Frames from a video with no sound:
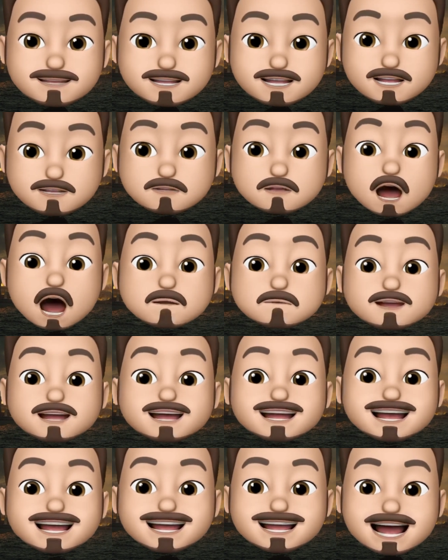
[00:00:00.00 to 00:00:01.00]
Strap in
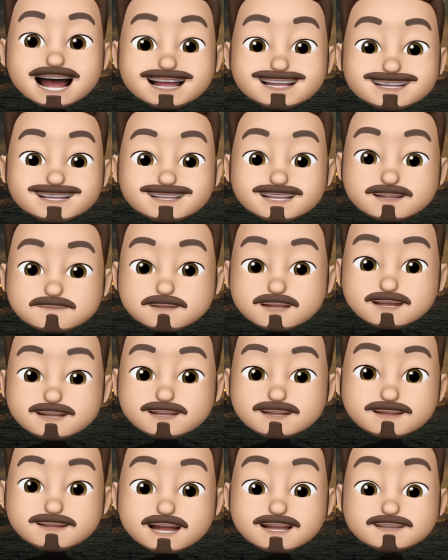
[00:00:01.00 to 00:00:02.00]
and get some.
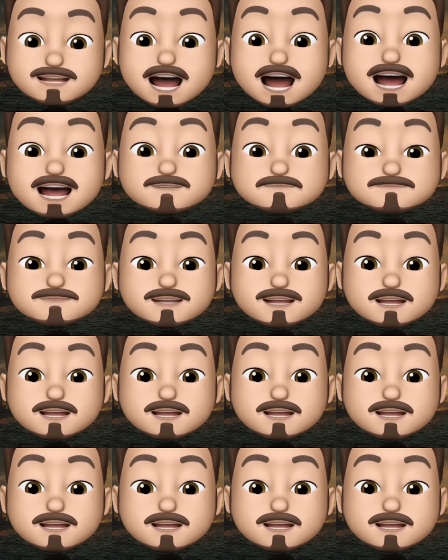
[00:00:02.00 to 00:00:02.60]
If that ain't for